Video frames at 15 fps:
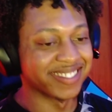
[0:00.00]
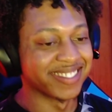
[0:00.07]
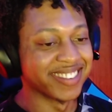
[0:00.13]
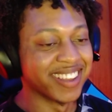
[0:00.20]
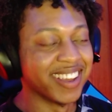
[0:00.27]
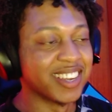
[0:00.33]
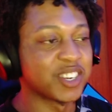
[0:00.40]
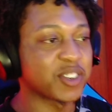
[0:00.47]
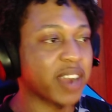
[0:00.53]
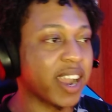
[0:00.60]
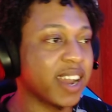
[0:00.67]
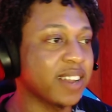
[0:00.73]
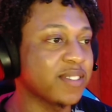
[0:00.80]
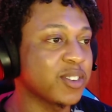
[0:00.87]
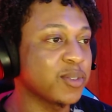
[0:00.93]
Try it
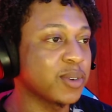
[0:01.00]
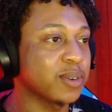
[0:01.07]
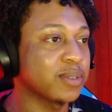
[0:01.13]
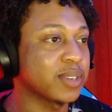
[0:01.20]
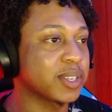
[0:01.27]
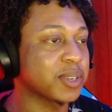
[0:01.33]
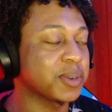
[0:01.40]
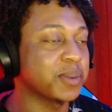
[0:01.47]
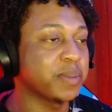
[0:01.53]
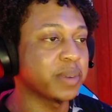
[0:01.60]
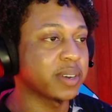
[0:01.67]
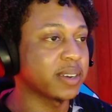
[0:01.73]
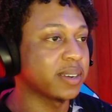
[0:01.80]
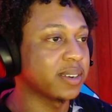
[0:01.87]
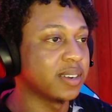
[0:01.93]
if you want to,
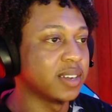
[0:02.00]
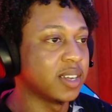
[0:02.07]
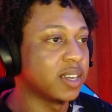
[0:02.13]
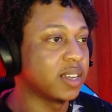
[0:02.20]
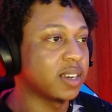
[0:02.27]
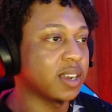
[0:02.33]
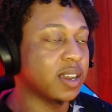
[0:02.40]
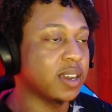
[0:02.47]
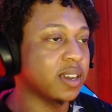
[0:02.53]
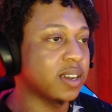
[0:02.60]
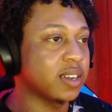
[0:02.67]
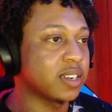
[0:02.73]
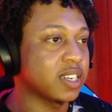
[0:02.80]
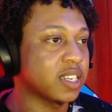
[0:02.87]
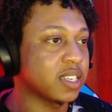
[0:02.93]
but nah,
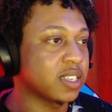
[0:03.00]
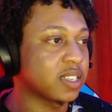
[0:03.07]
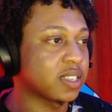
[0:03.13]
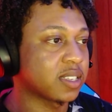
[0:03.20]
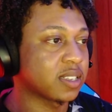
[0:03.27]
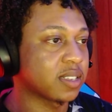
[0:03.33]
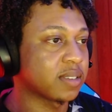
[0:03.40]
just